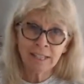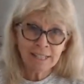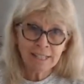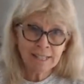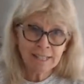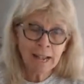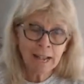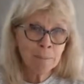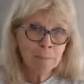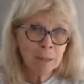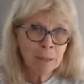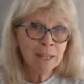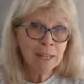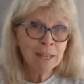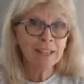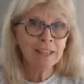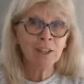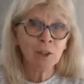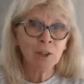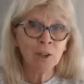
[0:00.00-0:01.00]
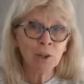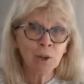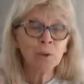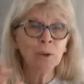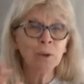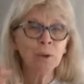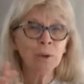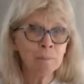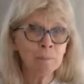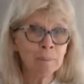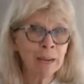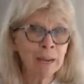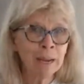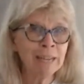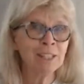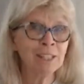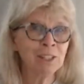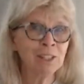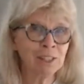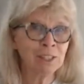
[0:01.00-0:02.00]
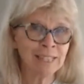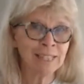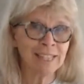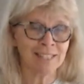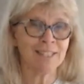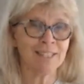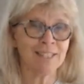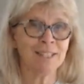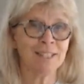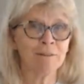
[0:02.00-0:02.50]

Tammy, you could manage this,